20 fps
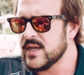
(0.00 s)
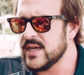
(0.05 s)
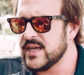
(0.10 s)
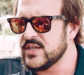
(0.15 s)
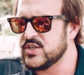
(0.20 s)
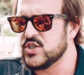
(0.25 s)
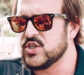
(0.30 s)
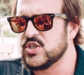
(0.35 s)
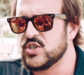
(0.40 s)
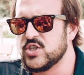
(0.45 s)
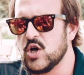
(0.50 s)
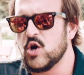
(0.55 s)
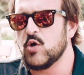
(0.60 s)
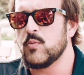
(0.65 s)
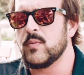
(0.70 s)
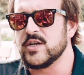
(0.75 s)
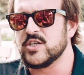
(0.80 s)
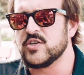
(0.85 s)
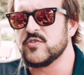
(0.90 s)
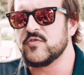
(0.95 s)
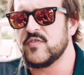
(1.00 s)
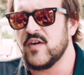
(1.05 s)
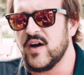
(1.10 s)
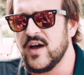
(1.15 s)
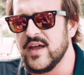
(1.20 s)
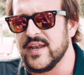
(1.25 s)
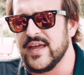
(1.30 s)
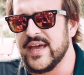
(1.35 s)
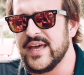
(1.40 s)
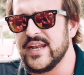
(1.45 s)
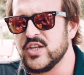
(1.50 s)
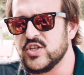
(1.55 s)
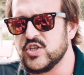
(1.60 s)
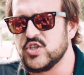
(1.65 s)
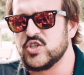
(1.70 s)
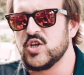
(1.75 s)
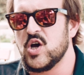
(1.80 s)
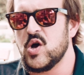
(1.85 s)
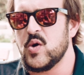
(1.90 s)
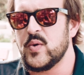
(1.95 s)
it's so much fun and it's
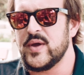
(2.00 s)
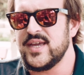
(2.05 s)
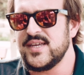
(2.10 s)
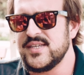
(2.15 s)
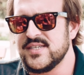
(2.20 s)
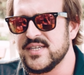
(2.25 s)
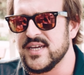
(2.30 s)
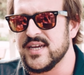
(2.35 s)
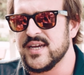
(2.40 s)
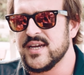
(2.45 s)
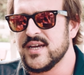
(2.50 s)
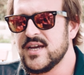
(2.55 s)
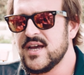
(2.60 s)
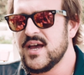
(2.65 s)
so easy.